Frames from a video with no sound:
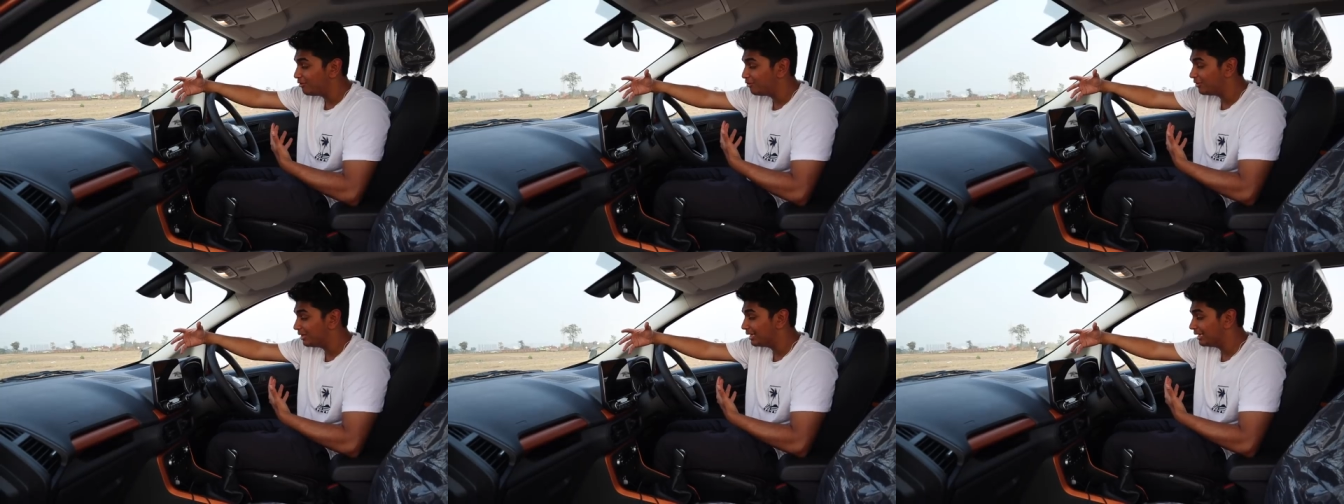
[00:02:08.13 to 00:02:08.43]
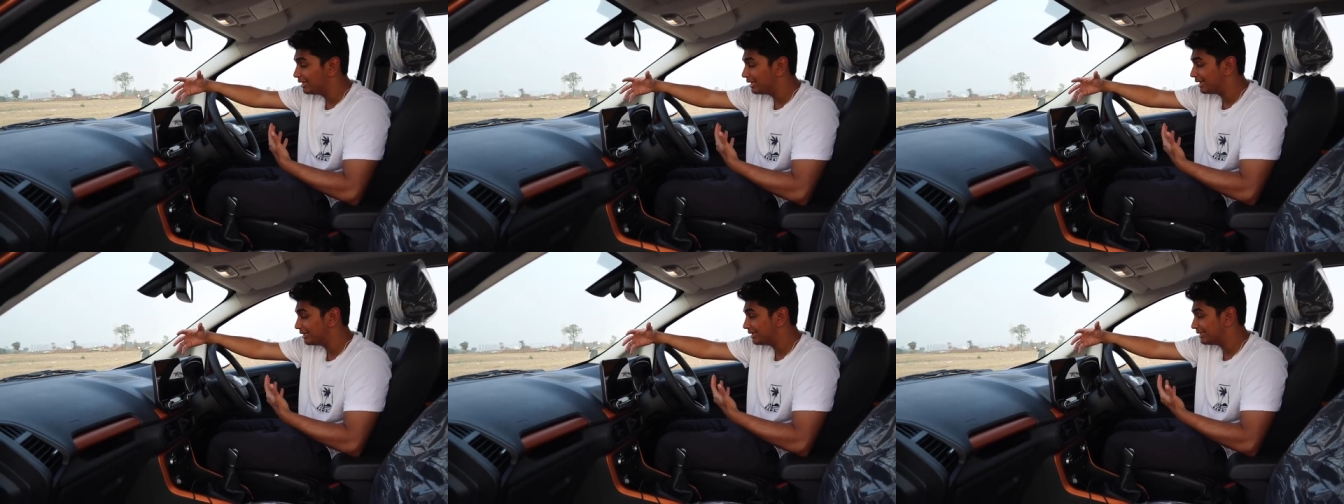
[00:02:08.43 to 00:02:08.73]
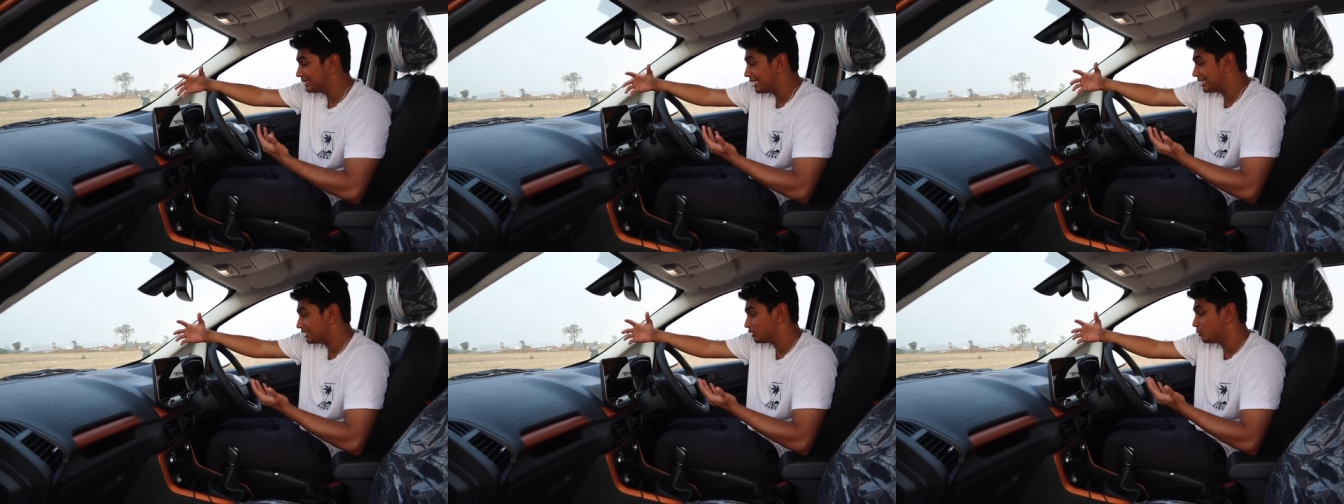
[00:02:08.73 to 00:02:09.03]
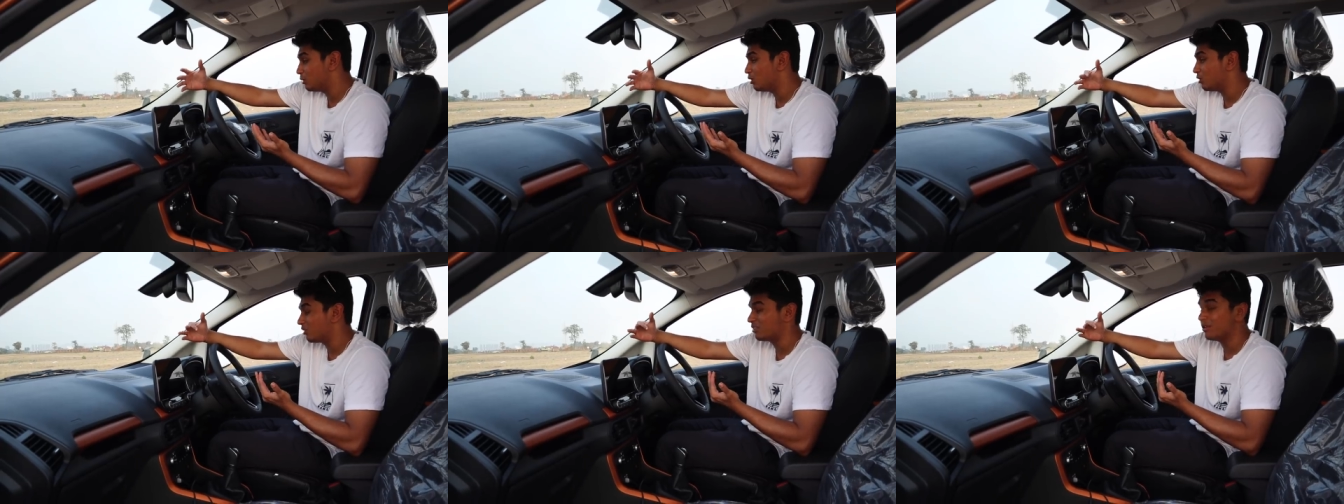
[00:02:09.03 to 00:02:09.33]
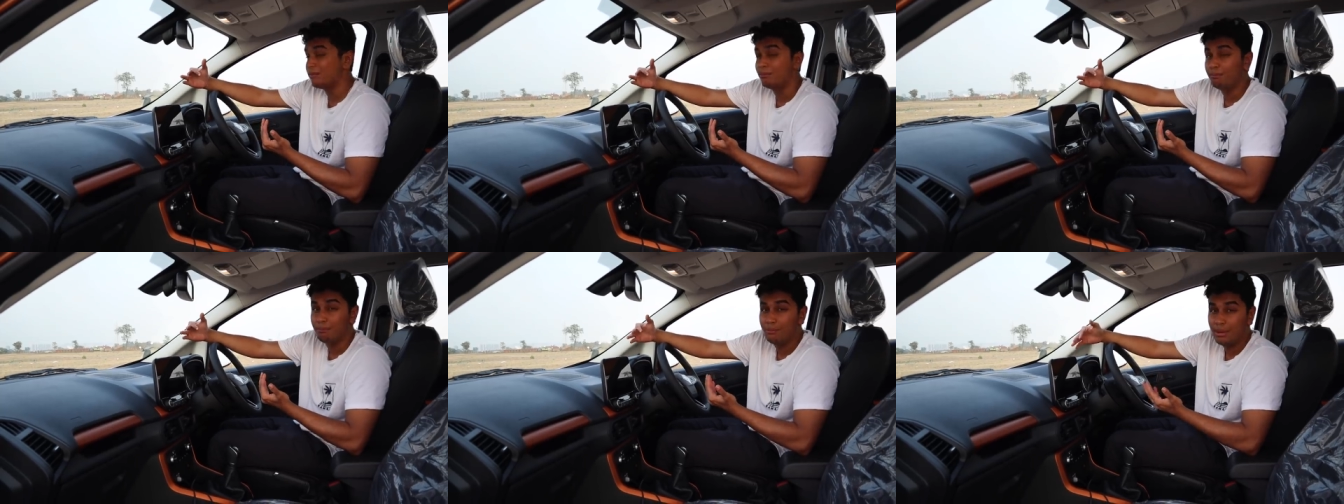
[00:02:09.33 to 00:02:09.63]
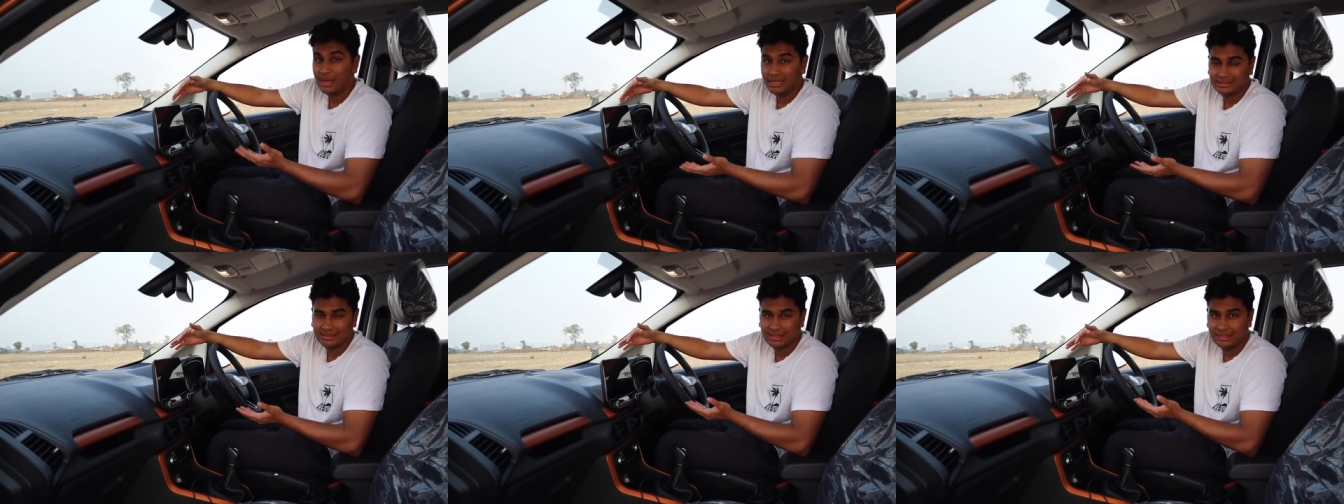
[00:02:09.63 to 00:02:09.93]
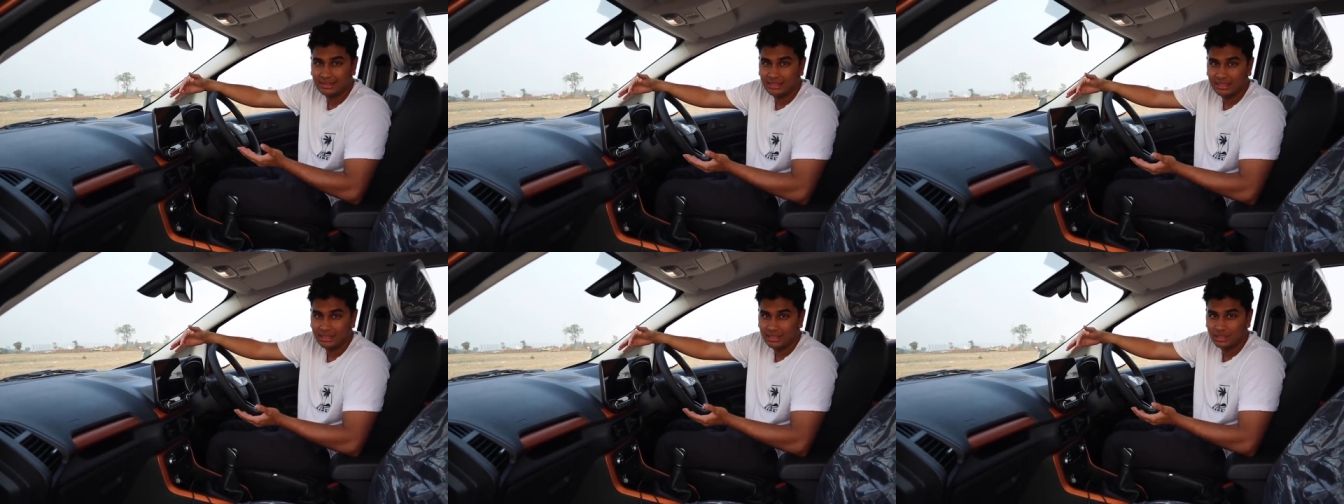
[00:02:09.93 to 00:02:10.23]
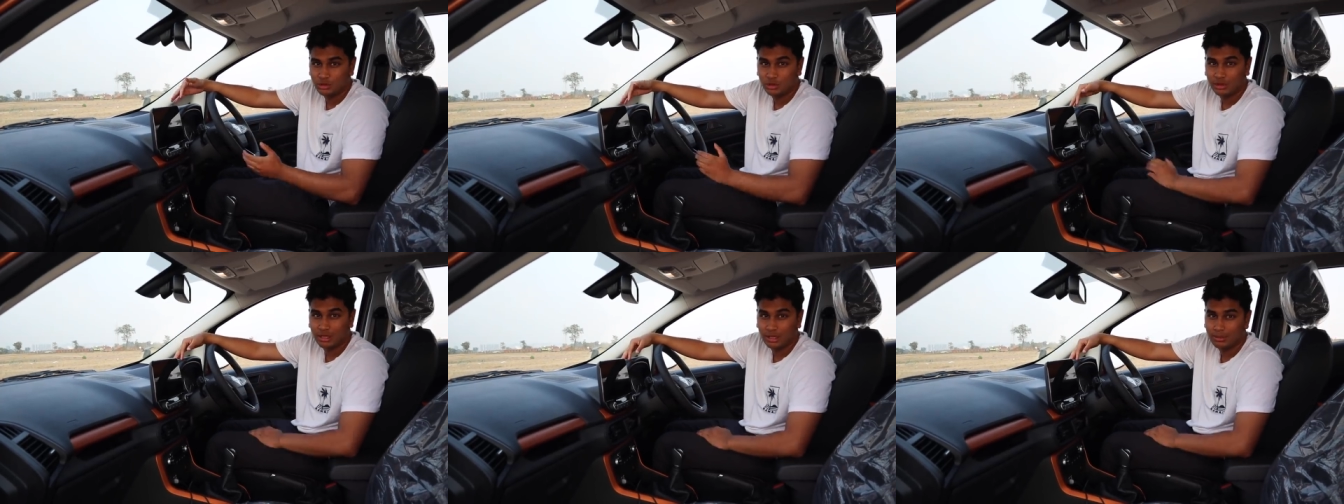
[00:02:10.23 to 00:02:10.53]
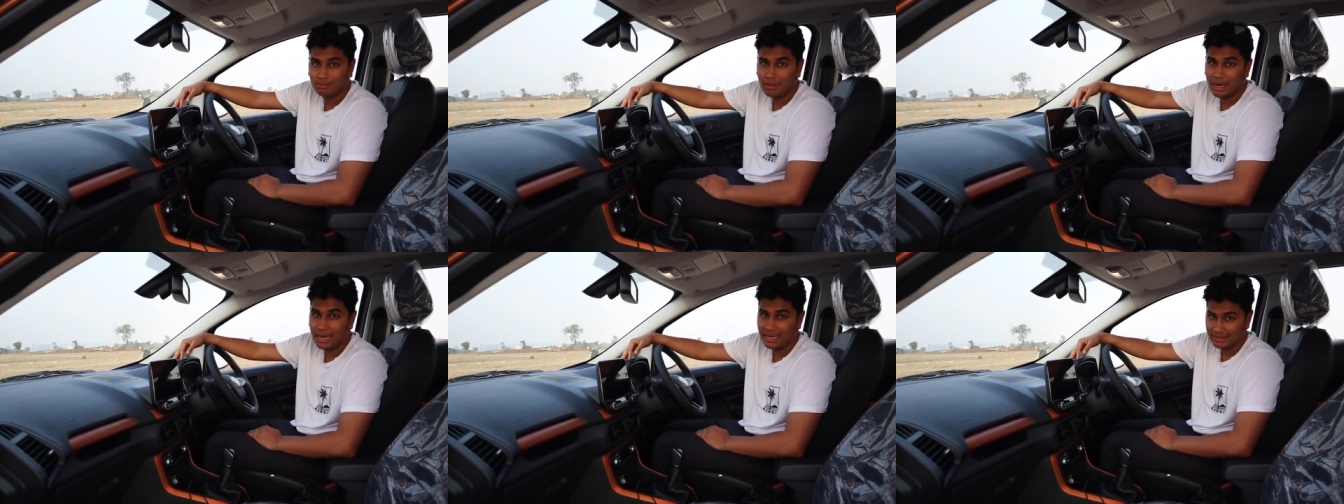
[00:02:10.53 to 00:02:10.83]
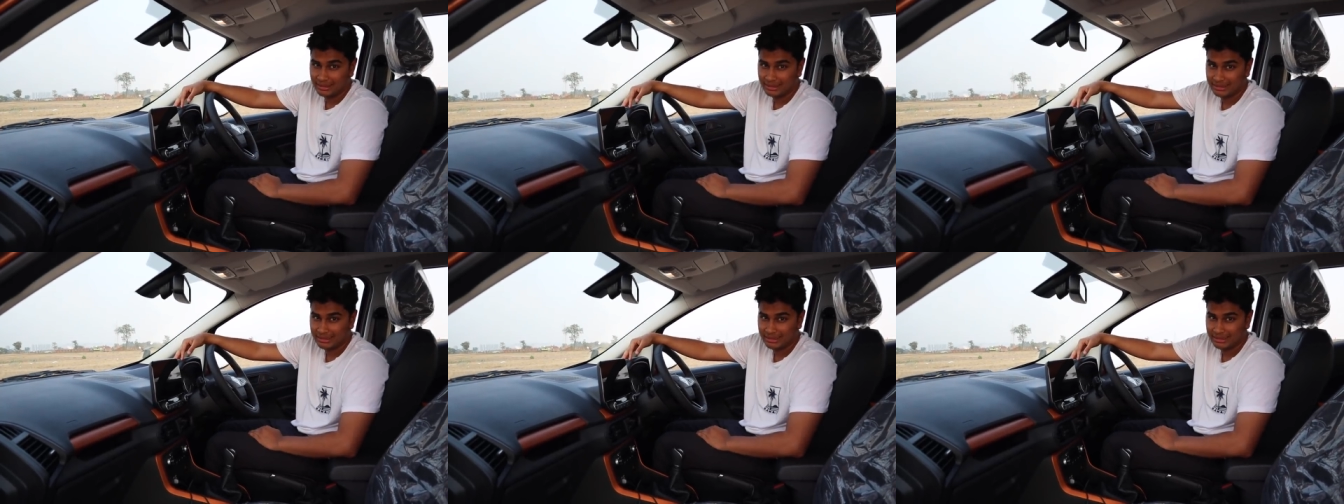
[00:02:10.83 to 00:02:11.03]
feel that this has to be one of the best interiors you can buy in the